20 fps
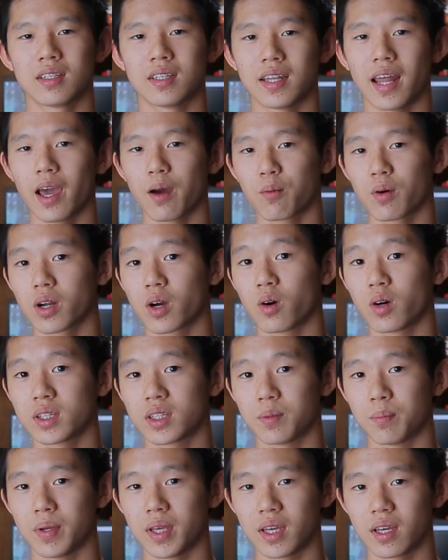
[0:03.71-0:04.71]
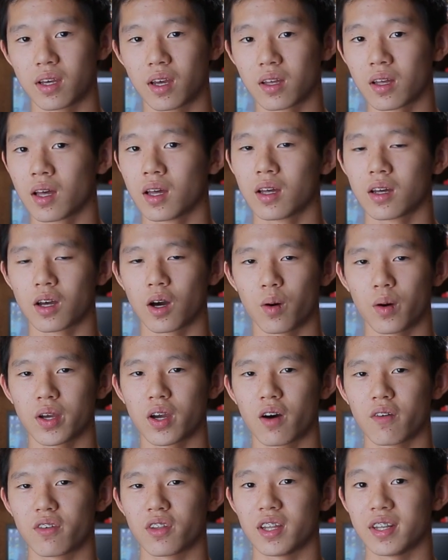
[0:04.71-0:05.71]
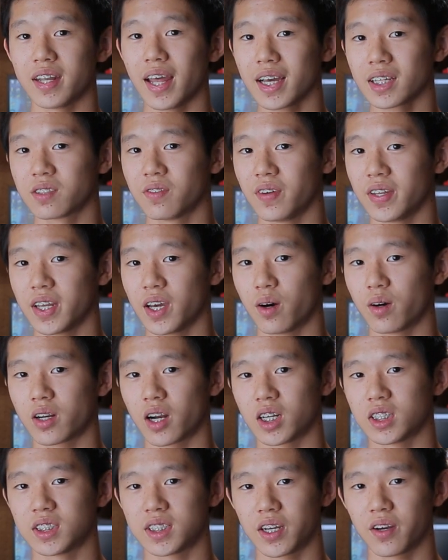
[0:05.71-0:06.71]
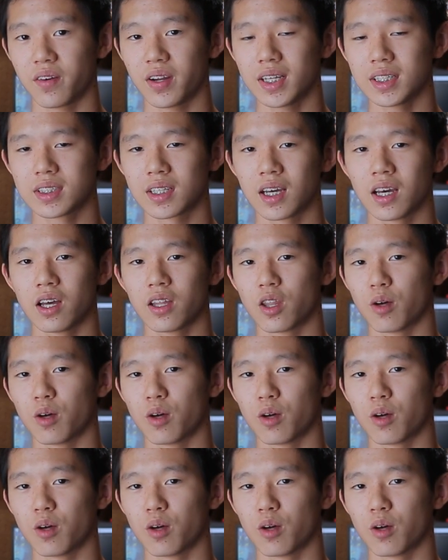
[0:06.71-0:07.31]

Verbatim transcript: Today we're going to be going over the next video in our series,